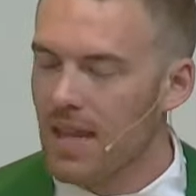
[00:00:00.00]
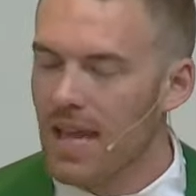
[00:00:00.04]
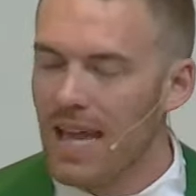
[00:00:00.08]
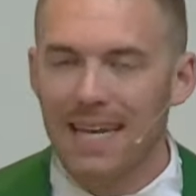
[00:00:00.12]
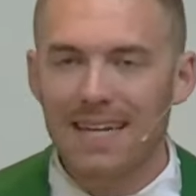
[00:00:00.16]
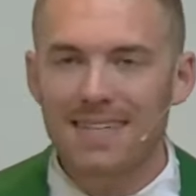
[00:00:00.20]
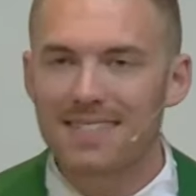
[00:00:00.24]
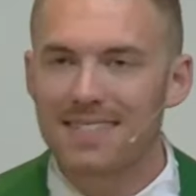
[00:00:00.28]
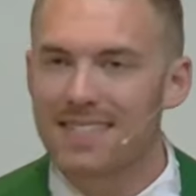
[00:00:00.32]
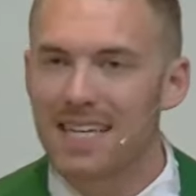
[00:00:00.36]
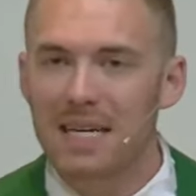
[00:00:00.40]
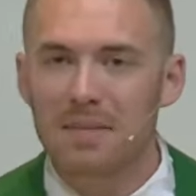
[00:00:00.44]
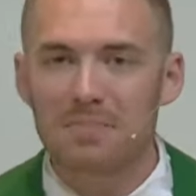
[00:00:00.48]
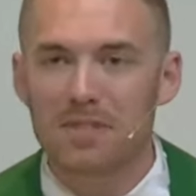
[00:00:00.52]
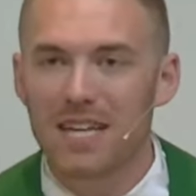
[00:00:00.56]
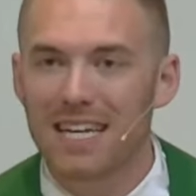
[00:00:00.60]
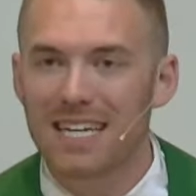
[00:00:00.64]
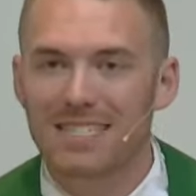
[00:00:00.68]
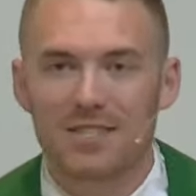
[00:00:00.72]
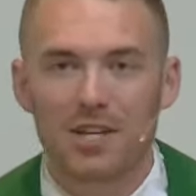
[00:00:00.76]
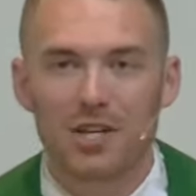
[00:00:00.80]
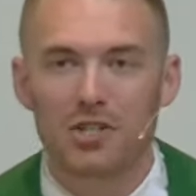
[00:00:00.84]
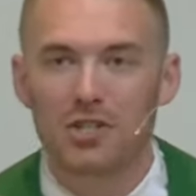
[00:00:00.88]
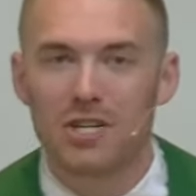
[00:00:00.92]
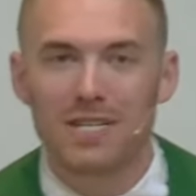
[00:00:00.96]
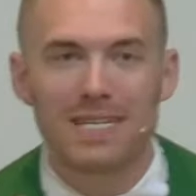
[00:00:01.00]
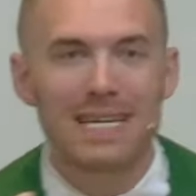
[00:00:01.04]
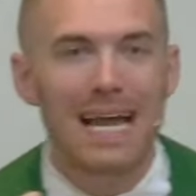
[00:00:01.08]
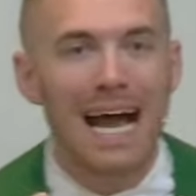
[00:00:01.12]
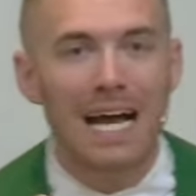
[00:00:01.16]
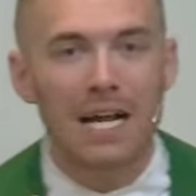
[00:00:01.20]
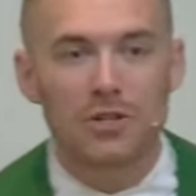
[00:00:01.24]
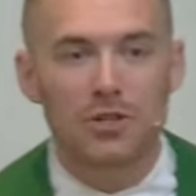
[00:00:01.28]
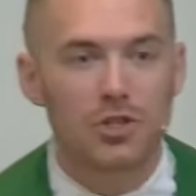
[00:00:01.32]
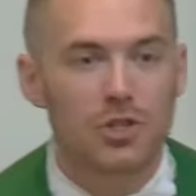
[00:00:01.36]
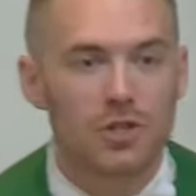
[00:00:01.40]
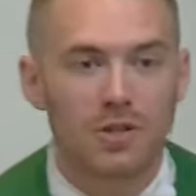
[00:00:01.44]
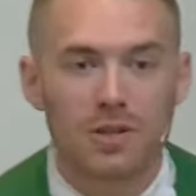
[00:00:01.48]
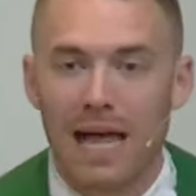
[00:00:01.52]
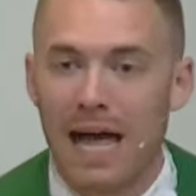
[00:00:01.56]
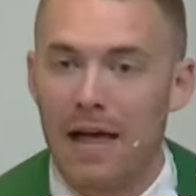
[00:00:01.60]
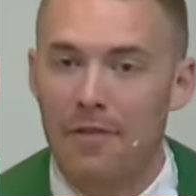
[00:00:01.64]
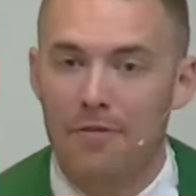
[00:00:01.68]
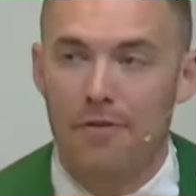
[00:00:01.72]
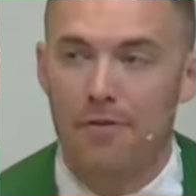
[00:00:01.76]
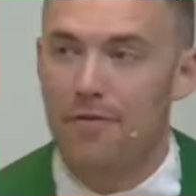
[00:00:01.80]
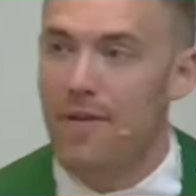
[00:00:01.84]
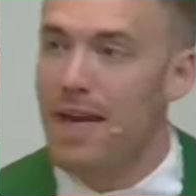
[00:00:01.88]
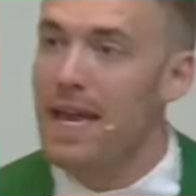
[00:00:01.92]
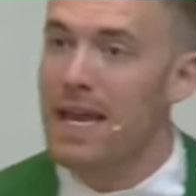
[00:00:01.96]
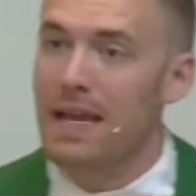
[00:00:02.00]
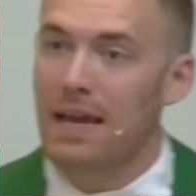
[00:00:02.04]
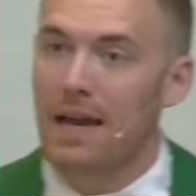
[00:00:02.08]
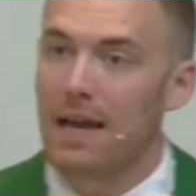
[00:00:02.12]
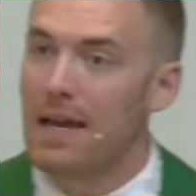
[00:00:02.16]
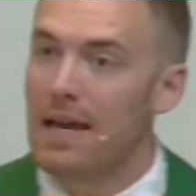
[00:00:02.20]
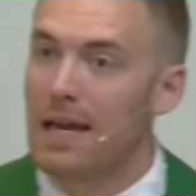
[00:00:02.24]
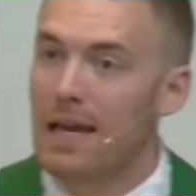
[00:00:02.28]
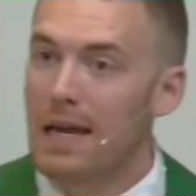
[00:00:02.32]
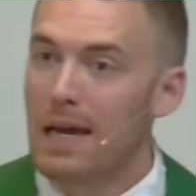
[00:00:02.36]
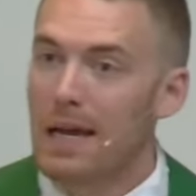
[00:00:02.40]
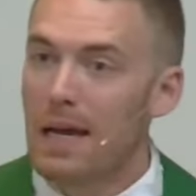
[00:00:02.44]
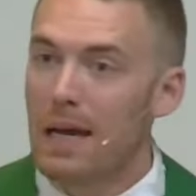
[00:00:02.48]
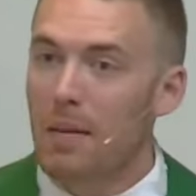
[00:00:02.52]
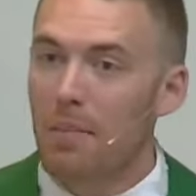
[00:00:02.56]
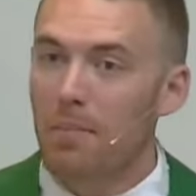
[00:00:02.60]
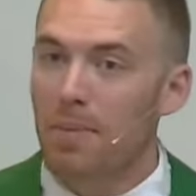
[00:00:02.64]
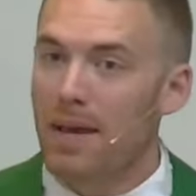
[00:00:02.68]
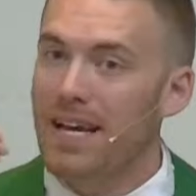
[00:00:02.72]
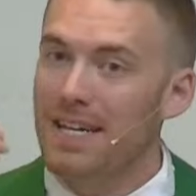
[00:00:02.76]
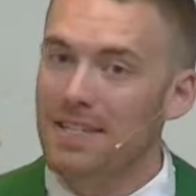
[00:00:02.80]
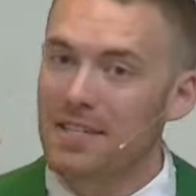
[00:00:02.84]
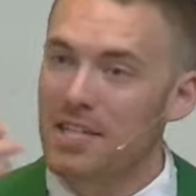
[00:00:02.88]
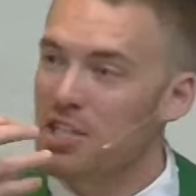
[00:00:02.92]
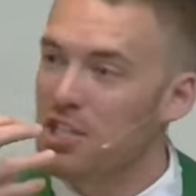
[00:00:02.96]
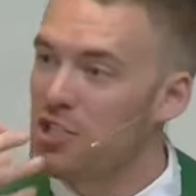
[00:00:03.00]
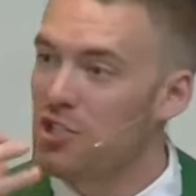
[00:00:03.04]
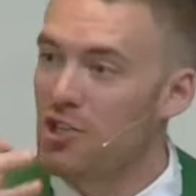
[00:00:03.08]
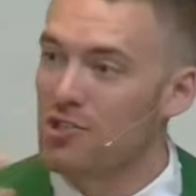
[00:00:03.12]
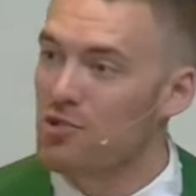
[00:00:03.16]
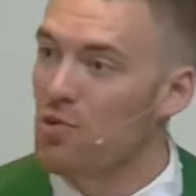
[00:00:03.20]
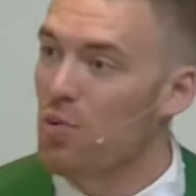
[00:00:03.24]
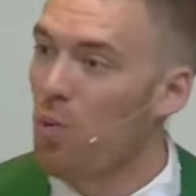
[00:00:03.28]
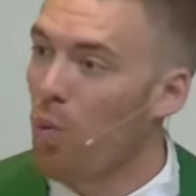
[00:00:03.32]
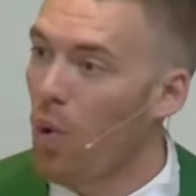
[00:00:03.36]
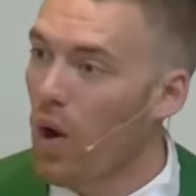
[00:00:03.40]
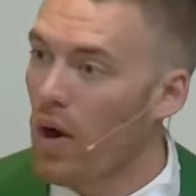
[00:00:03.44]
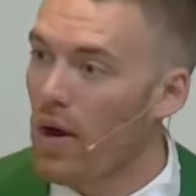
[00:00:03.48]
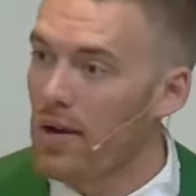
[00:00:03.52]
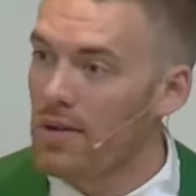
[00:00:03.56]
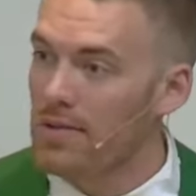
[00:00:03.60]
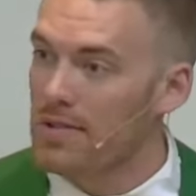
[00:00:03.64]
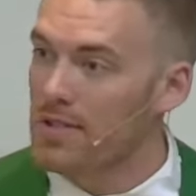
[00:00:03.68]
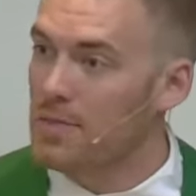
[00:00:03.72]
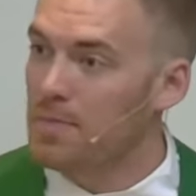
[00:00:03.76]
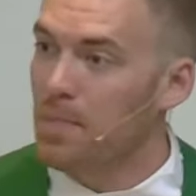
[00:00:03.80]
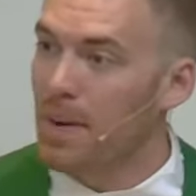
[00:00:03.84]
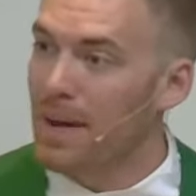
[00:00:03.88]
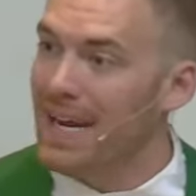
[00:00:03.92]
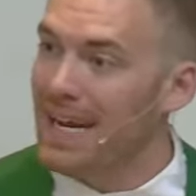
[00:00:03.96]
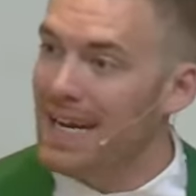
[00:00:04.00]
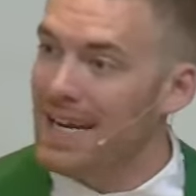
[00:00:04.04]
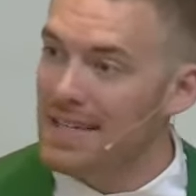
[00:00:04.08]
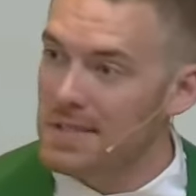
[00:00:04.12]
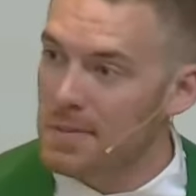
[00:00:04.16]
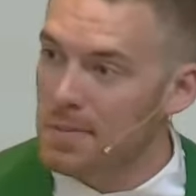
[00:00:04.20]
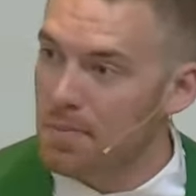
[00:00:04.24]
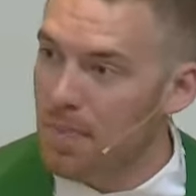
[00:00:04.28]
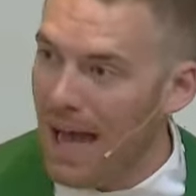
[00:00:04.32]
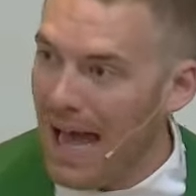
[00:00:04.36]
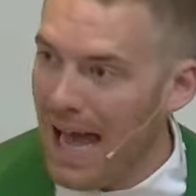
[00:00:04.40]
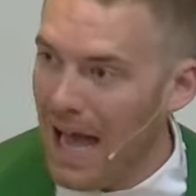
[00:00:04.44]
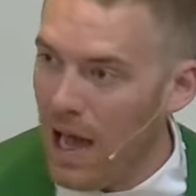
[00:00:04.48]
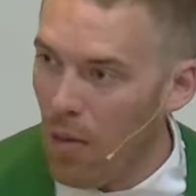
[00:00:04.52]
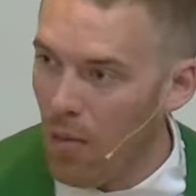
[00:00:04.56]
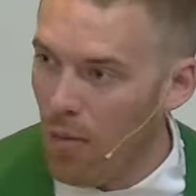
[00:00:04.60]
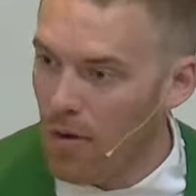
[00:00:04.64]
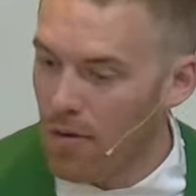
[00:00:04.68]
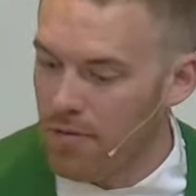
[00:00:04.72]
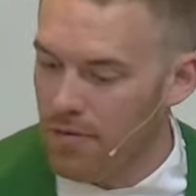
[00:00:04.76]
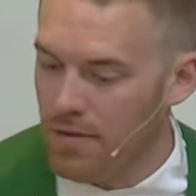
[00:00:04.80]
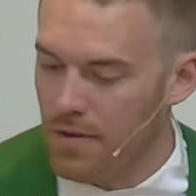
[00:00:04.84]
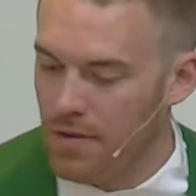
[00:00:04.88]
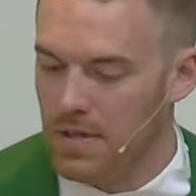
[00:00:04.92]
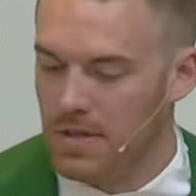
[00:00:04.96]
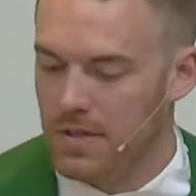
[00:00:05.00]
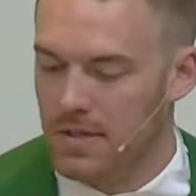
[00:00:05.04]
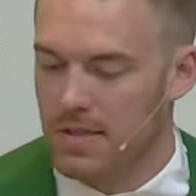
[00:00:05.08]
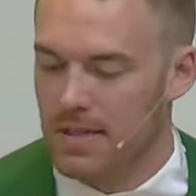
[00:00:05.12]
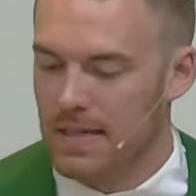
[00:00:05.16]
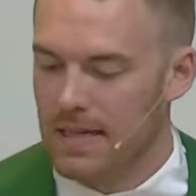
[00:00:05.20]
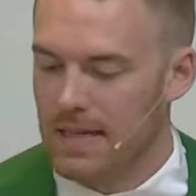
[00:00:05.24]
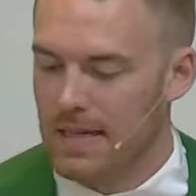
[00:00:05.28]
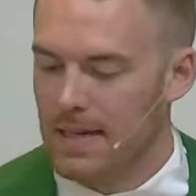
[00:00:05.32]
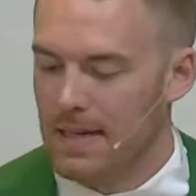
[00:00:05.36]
And it seems like such a nonchalant thing because it's just words, but it is powerful.